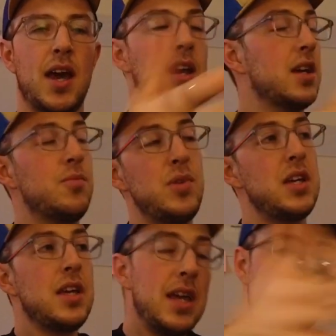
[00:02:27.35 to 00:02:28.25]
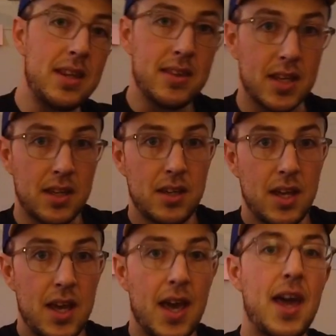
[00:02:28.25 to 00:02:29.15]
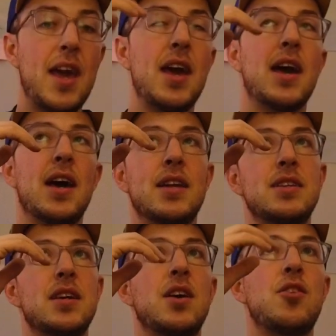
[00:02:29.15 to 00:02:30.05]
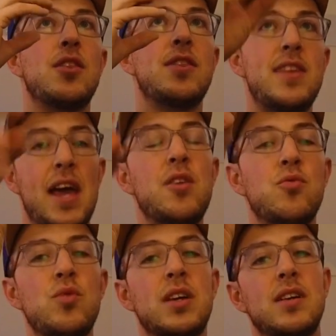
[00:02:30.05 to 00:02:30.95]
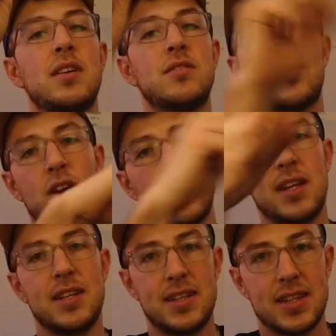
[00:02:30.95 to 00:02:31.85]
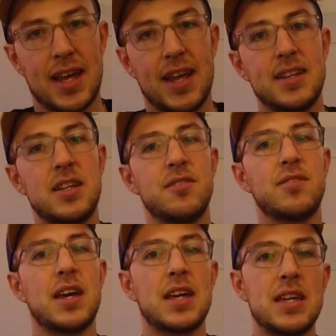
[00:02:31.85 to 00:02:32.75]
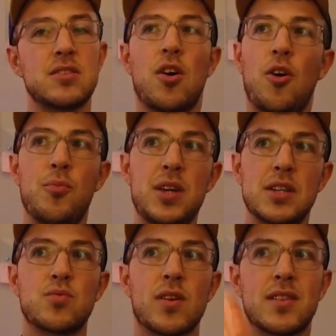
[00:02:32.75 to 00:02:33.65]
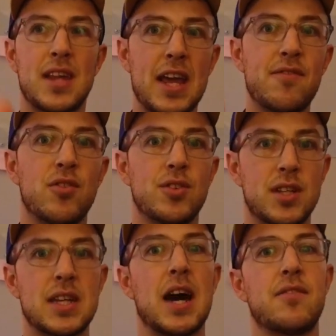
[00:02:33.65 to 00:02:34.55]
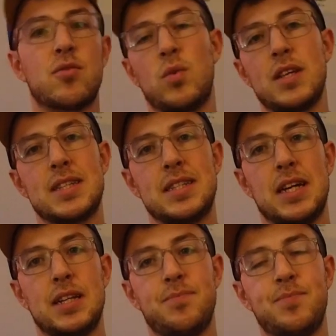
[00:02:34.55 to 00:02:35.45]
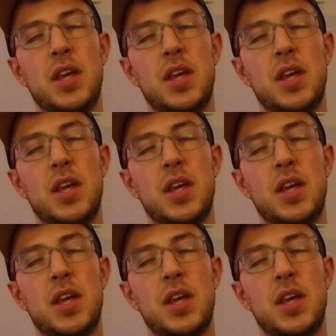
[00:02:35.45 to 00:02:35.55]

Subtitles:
And it can be anything. And then we can start getting into that idea of, like, it's all because we're thankful to God for what he's done.